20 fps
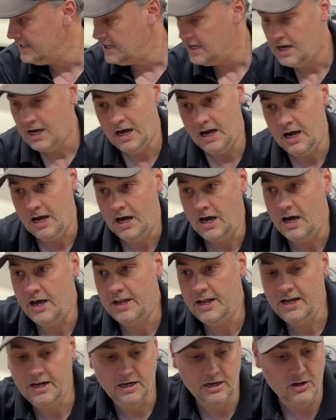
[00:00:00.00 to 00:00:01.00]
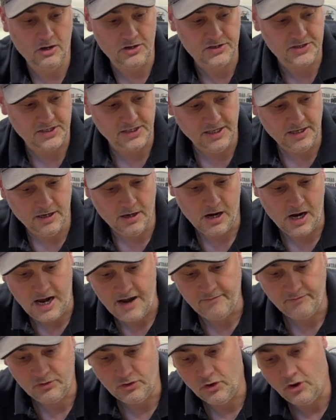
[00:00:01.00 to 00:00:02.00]
And then lastly, I
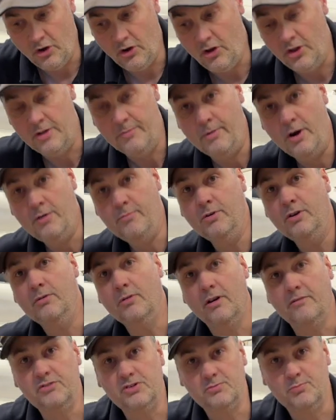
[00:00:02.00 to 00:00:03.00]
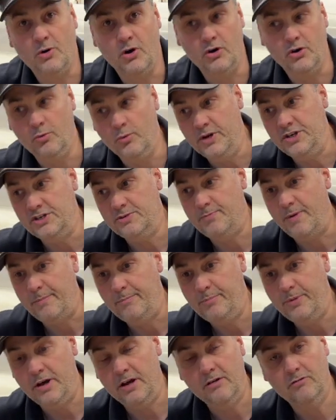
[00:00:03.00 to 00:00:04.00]
haven't, at the moment, I've just put on a winch
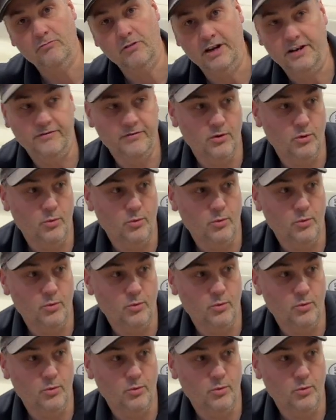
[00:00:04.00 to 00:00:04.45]
bumper, ready for a